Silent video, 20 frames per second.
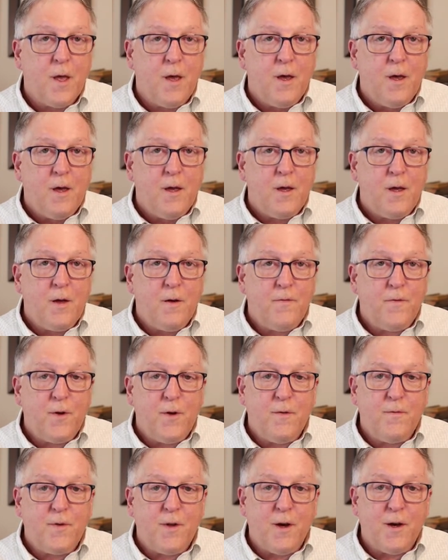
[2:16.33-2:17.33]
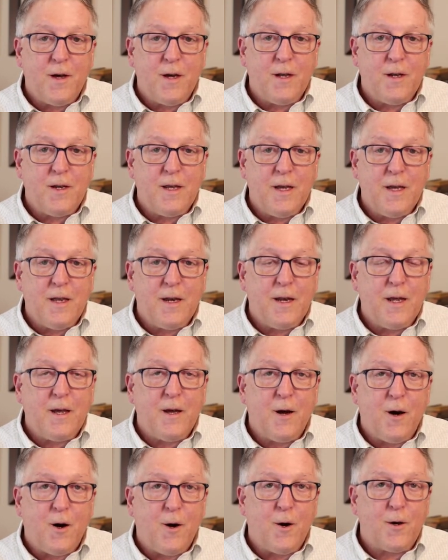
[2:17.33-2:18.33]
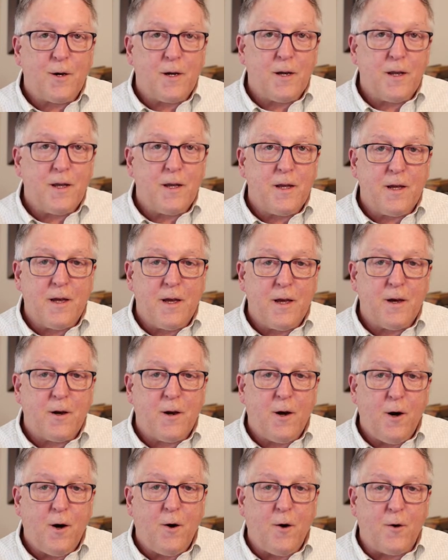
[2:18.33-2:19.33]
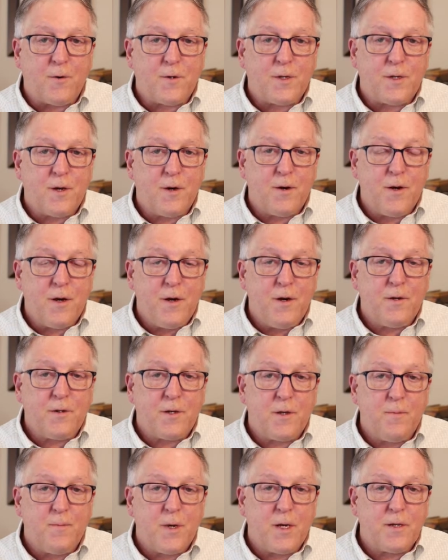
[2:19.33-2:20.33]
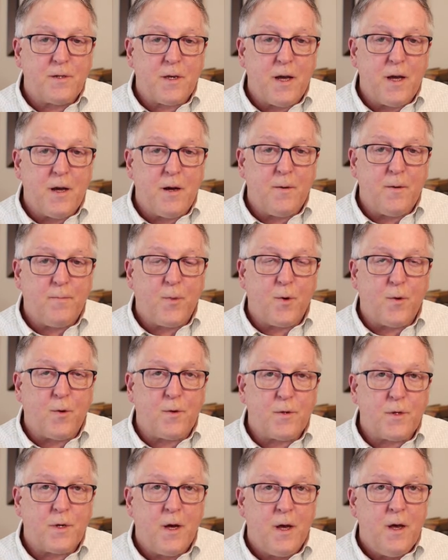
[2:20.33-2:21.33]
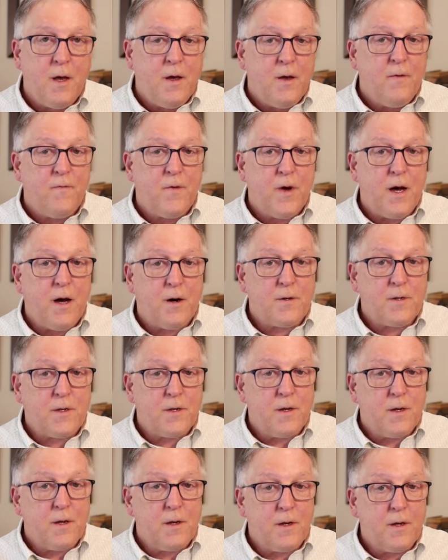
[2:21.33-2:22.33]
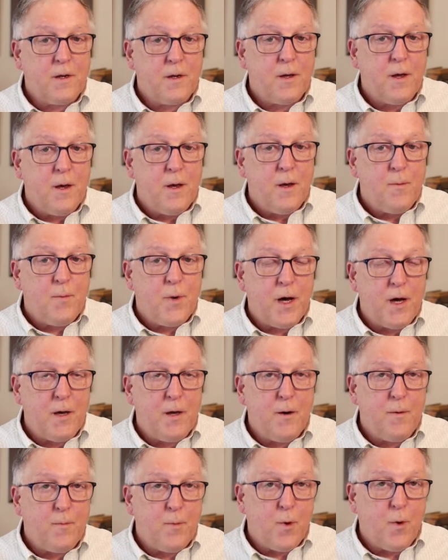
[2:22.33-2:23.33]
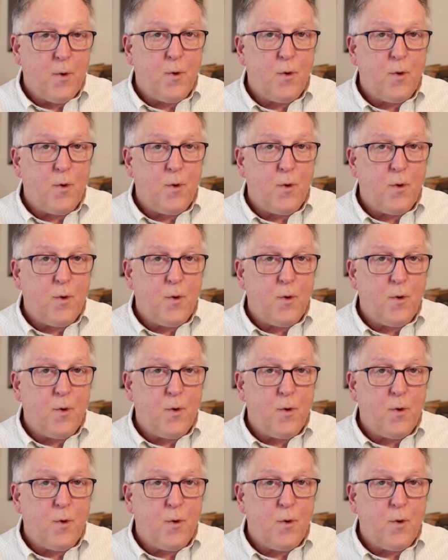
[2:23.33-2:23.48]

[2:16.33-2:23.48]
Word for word: if you've done any auditing at all. So here's some examples. Vouching payable